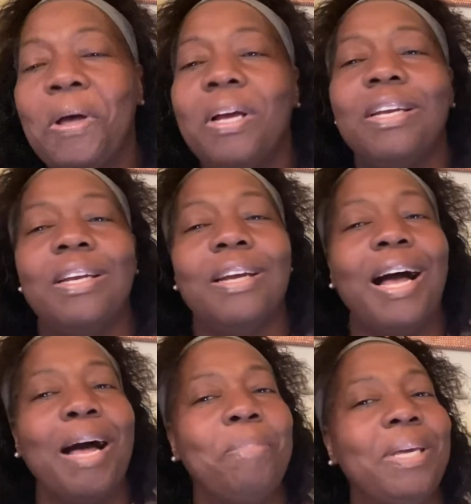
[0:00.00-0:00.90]
Y'all
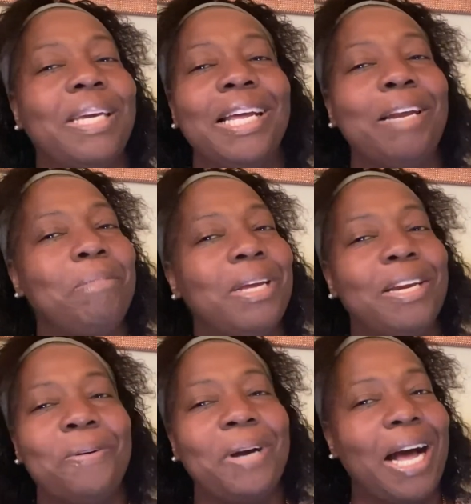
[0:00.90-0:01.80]
be killing me in
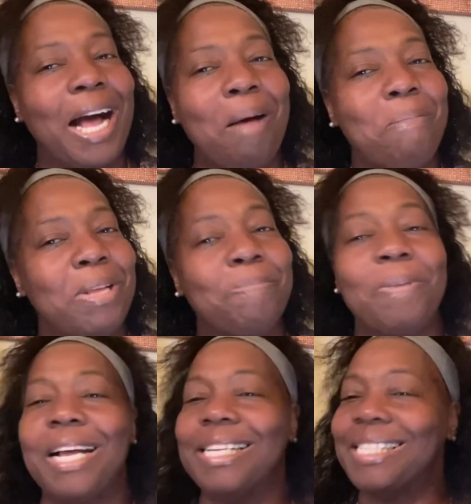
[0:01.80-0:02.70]
those comments,
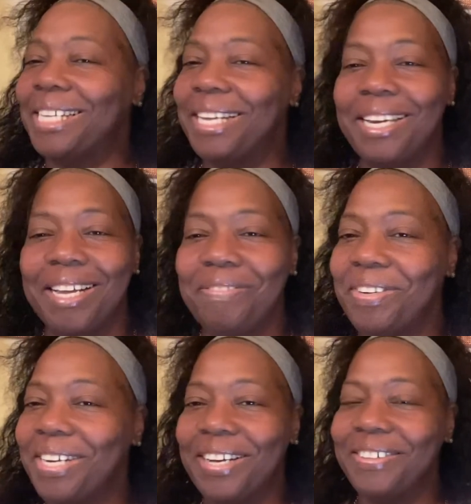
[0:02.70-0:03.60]
but I still love you
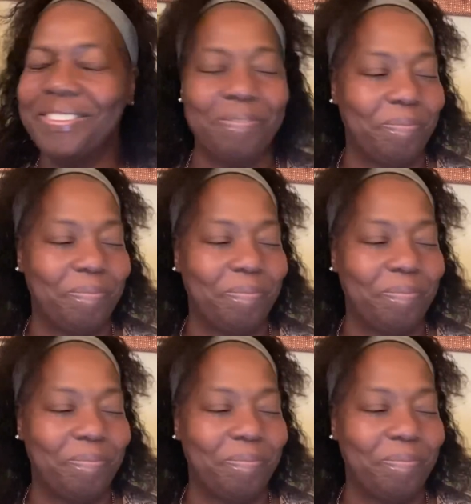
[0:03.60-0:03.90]
though.